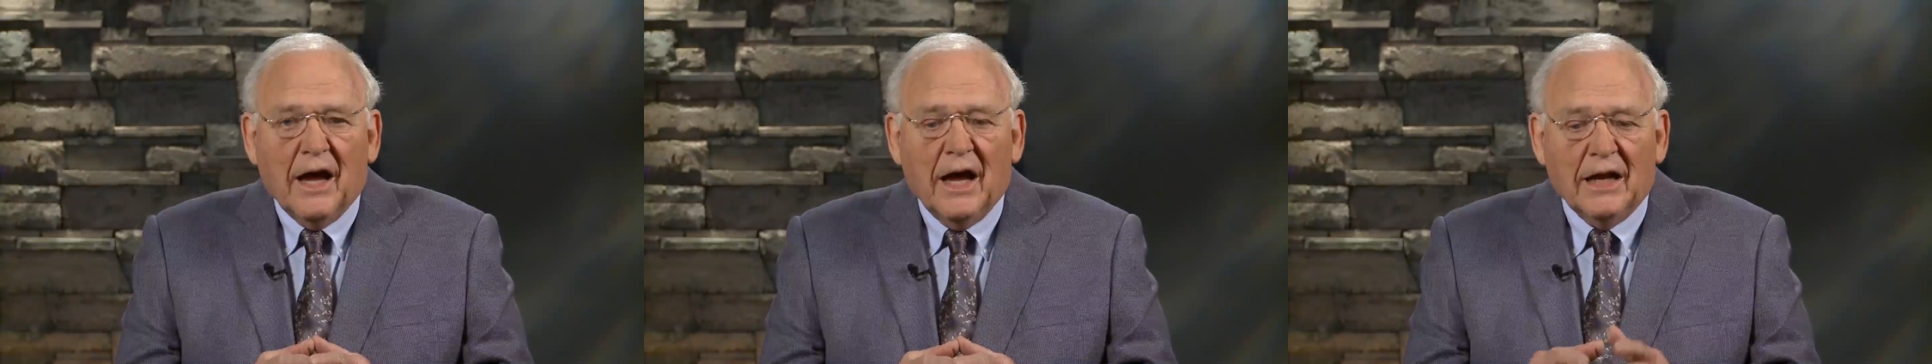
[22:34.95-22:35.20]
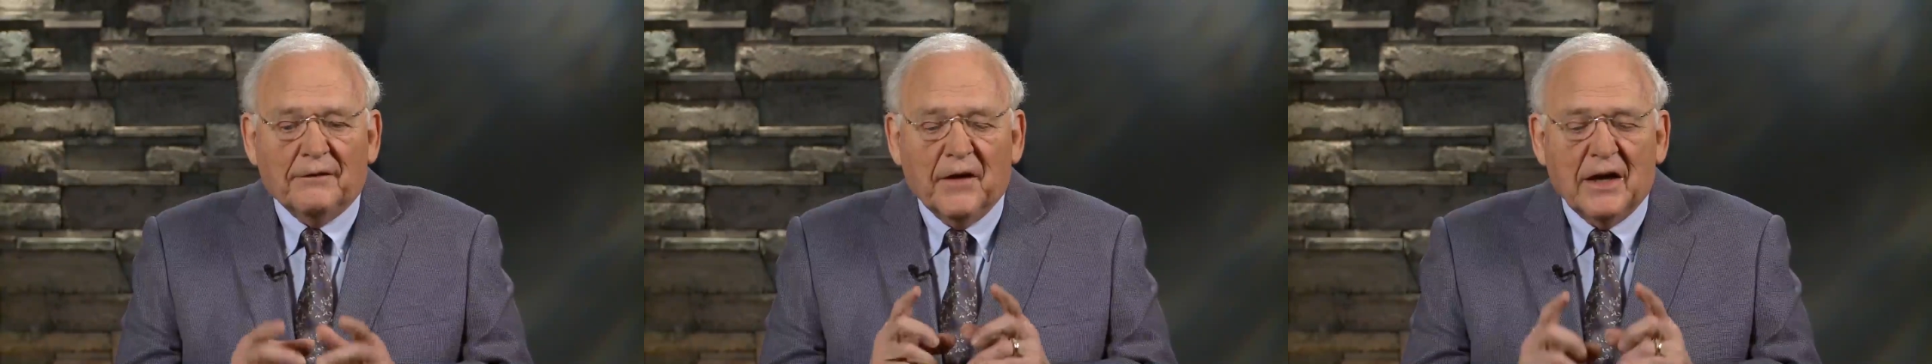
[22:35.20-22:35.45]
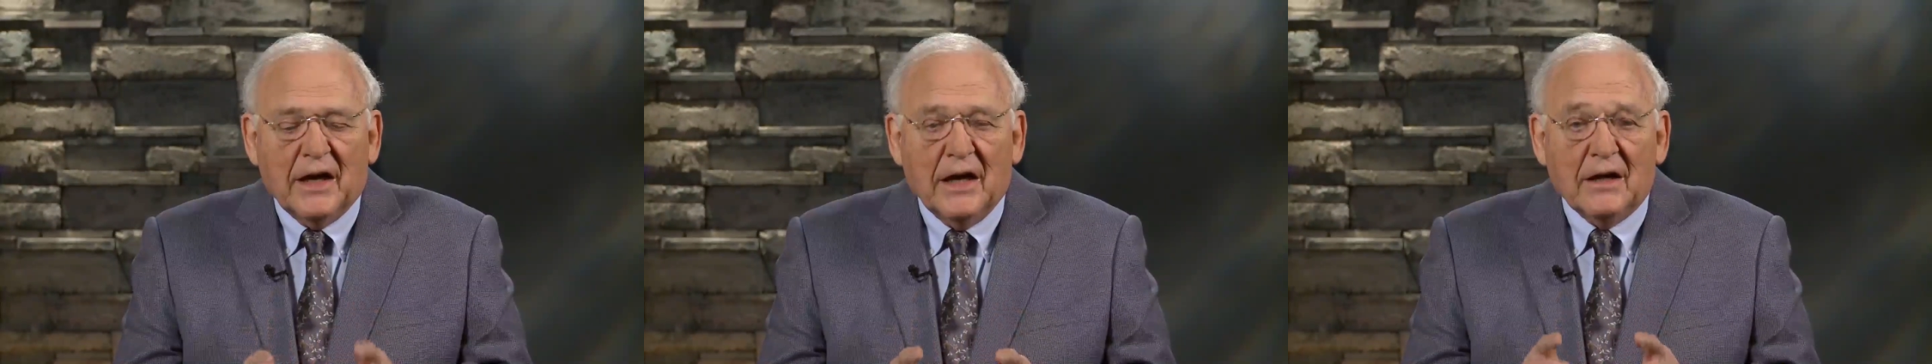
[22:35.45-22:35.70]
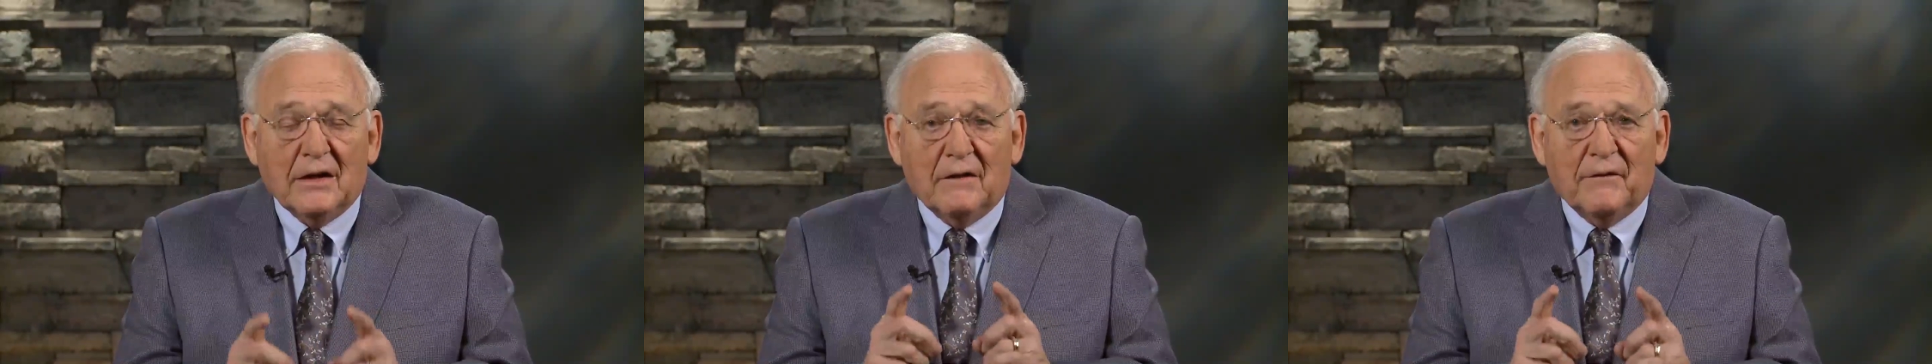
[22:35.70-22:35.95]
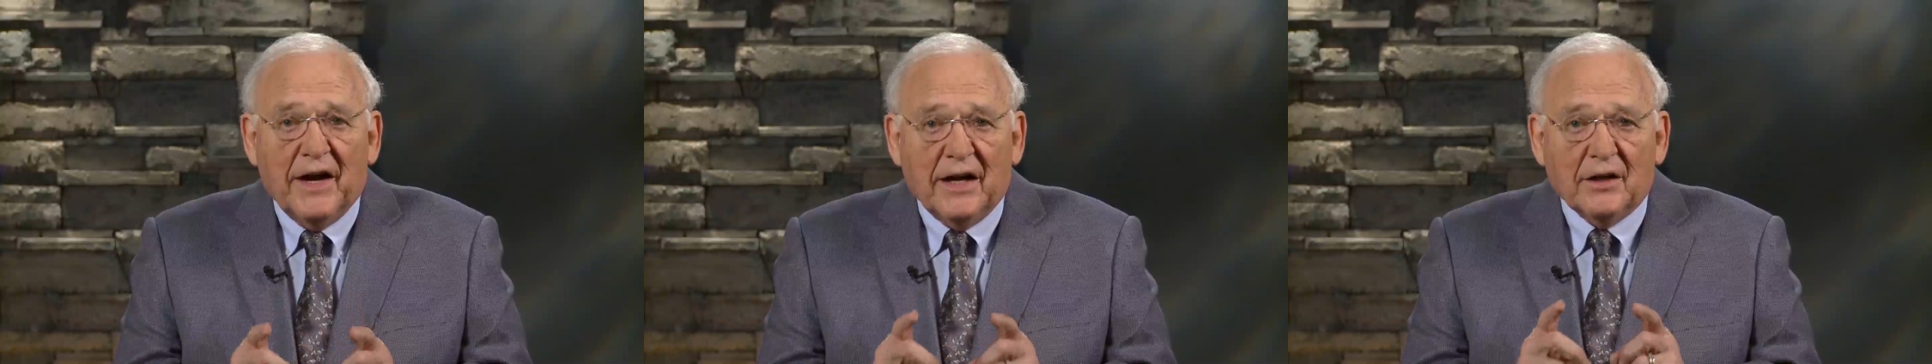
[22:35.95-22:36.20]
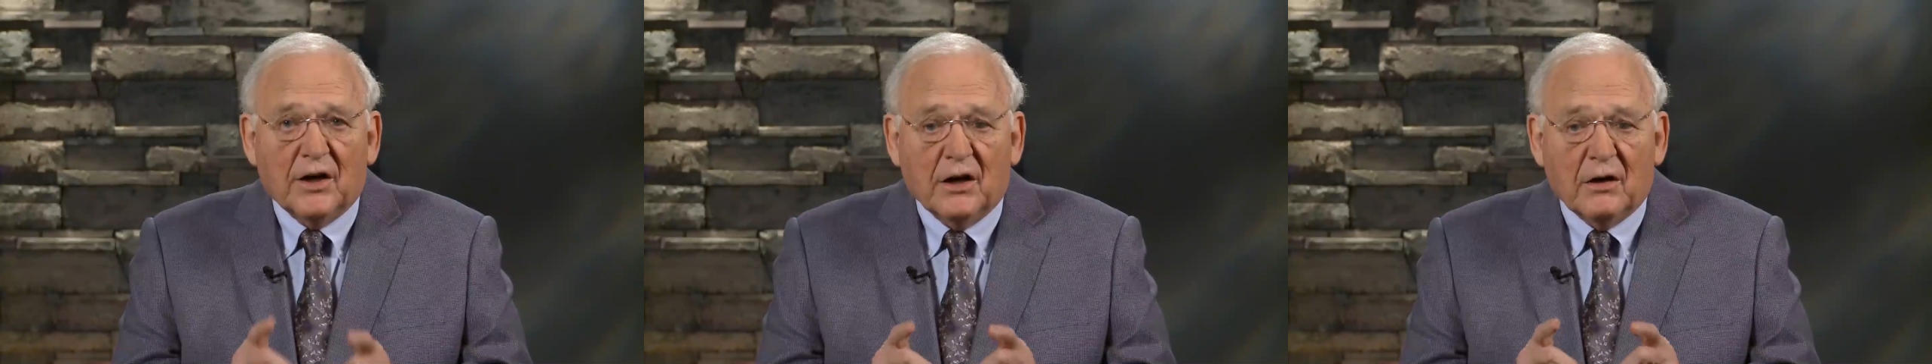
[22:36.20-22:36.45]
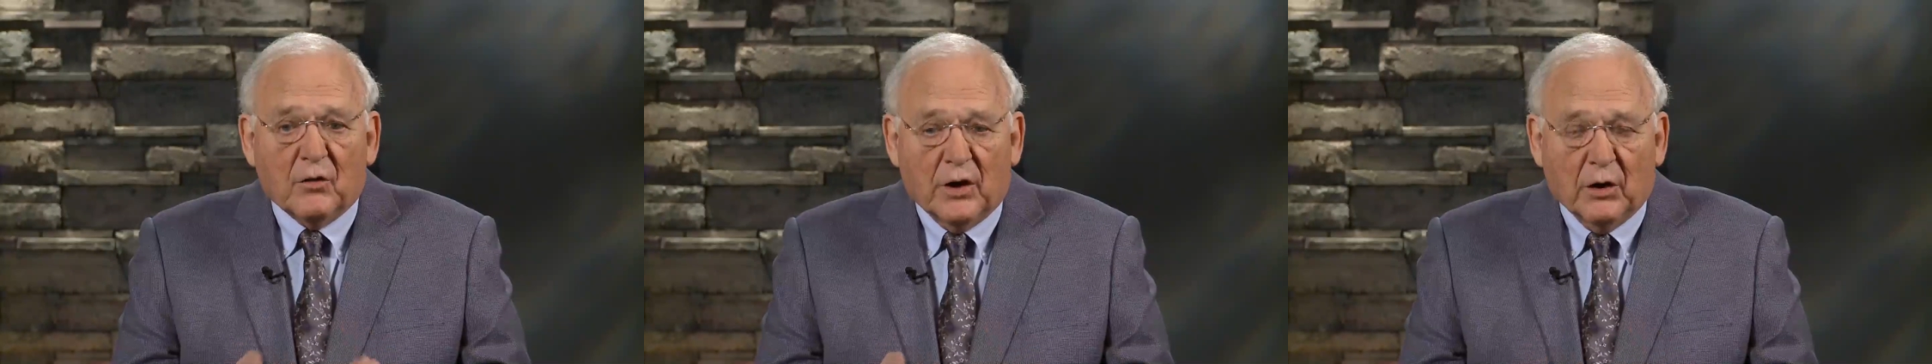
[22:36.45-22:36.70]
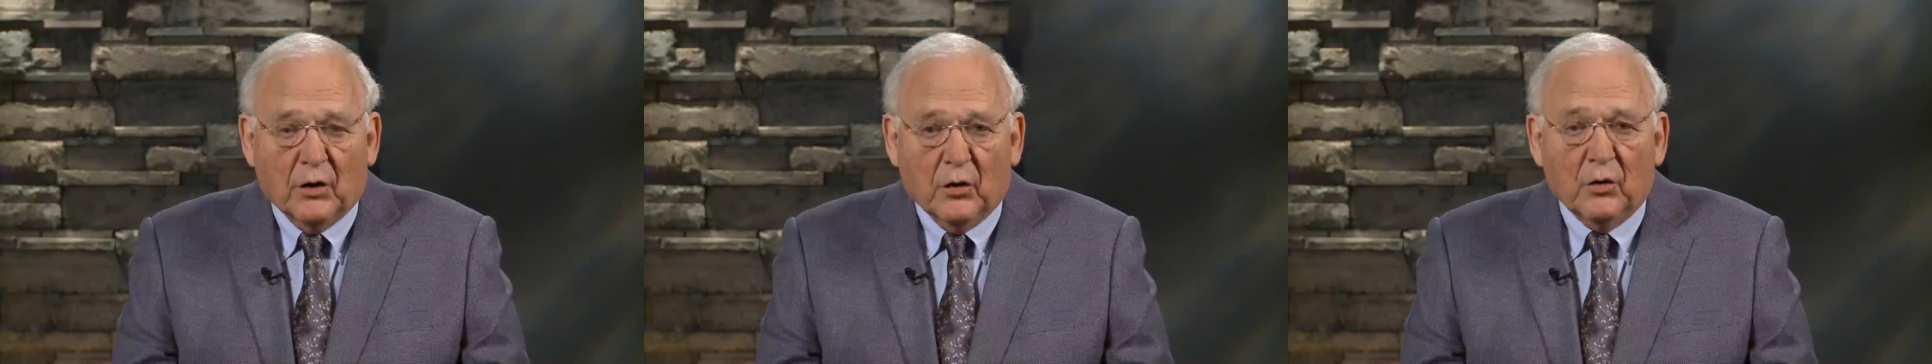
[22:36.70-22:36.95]
and at the end of that dirt
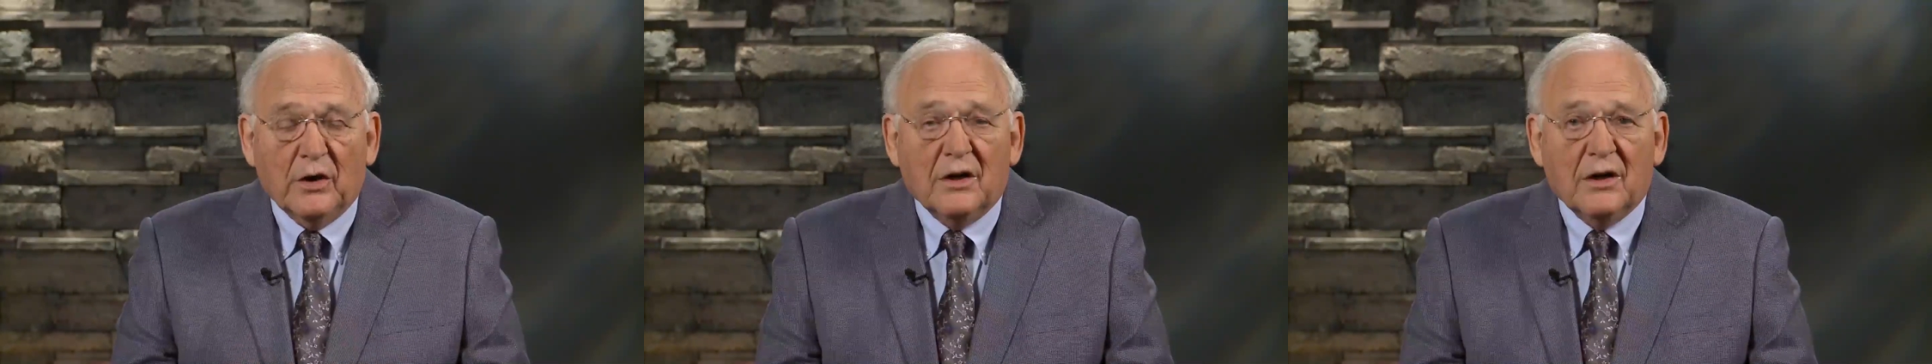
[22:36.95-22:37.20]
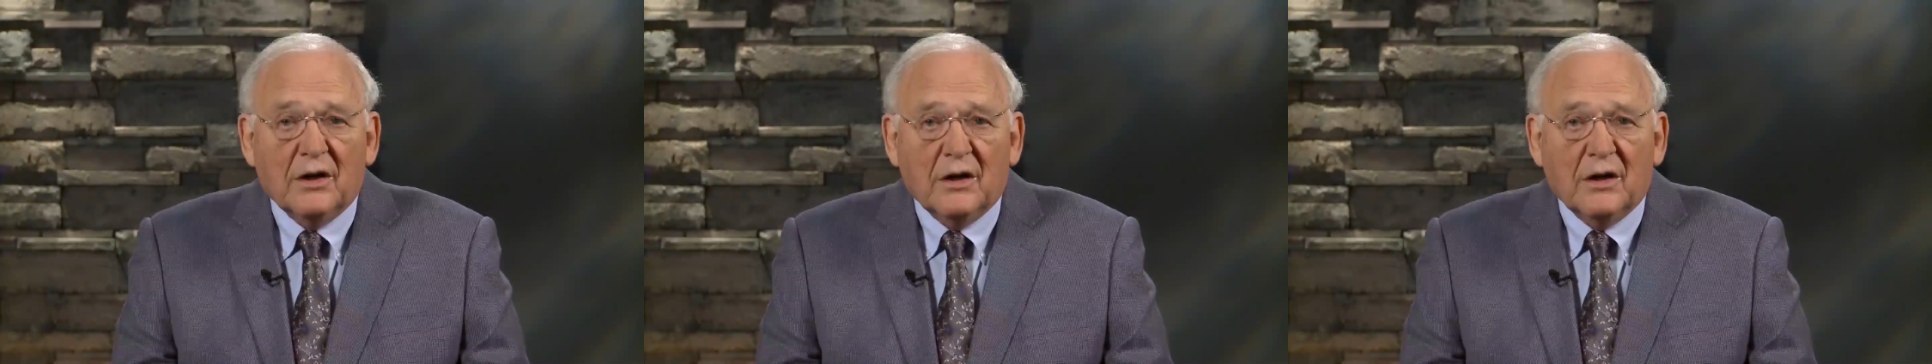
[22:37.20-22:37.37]
road,